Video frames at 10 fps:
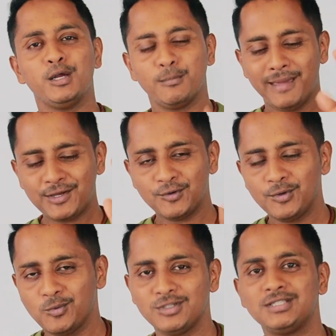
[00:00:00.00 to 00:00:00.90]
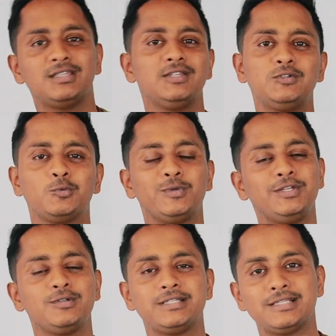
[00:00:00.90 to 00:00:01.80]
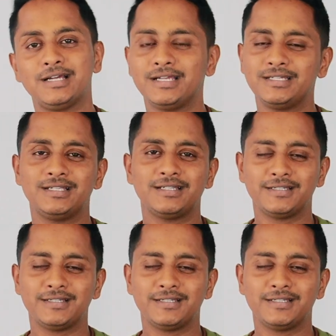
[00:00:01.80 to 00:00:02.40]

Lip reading: Make sure you watch this video till the end.